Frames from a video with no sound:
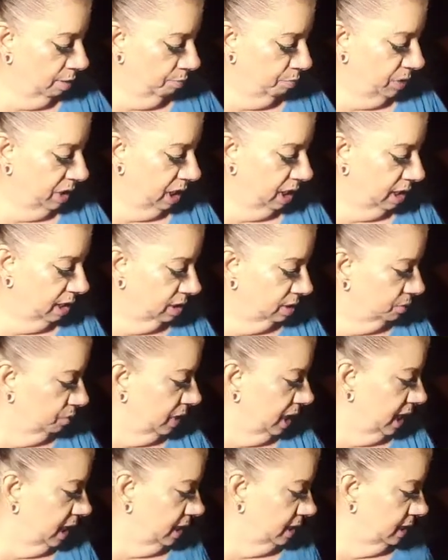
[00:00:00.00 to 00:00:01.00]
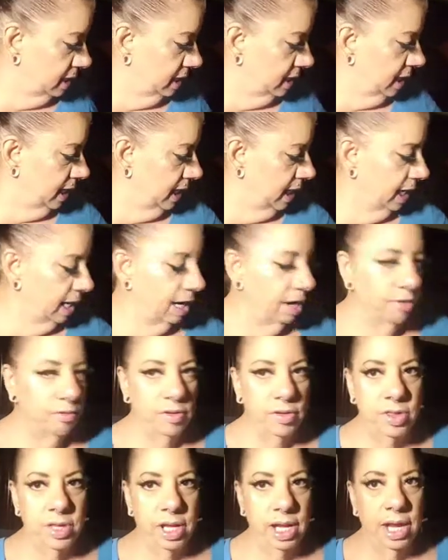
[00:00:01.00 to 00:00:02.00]
Because we had to take
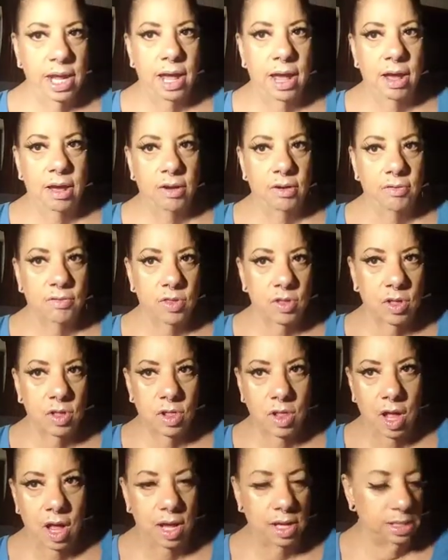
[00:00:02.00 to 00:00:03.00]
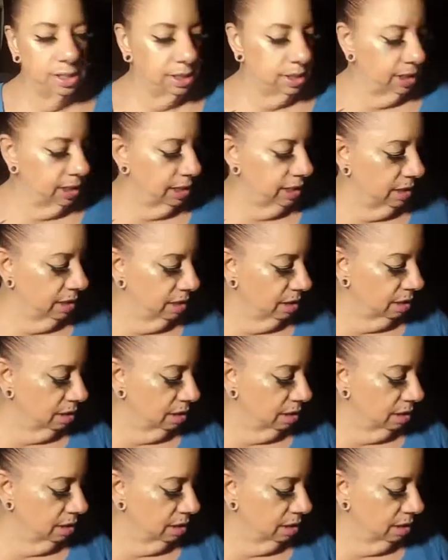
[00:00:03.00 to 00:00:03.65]
everything out of the closet.